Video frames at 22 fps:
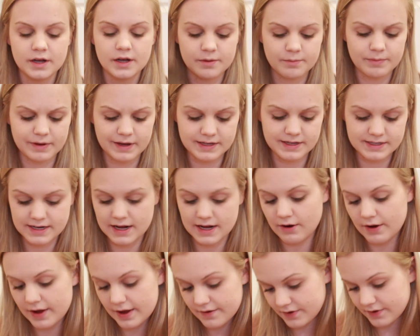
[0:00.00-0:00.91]
because now
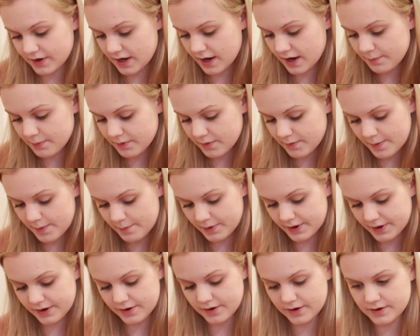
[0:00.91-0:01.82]
I have a couple of
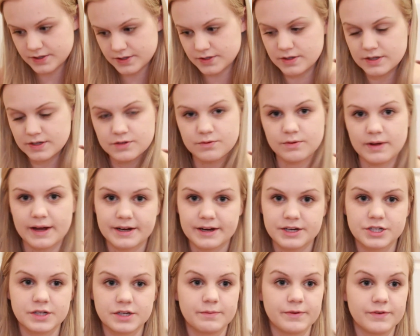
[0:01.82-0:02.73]
memory cards, so this will
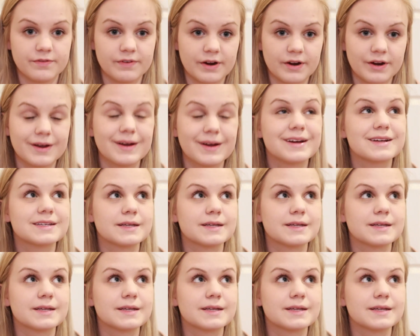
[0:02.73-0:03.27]
actually be very good because